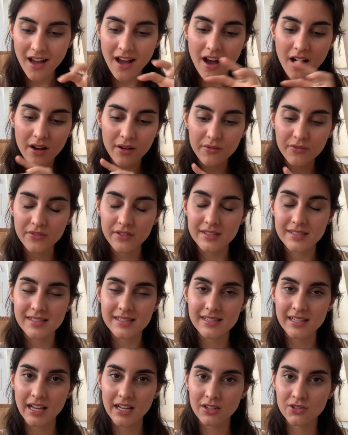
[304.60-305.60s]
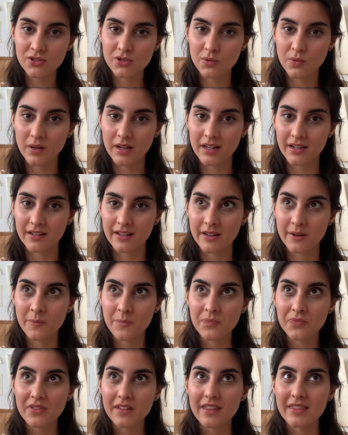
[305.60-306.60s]
of this sanctuary,
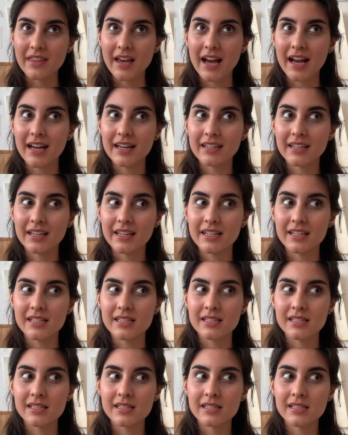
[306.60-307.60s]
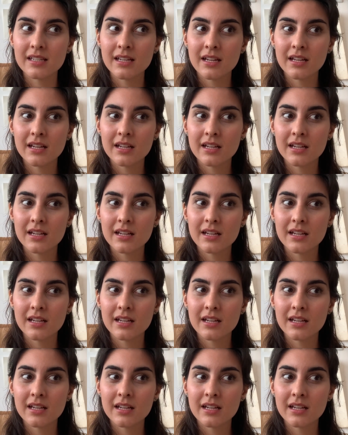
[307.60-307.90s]
that is,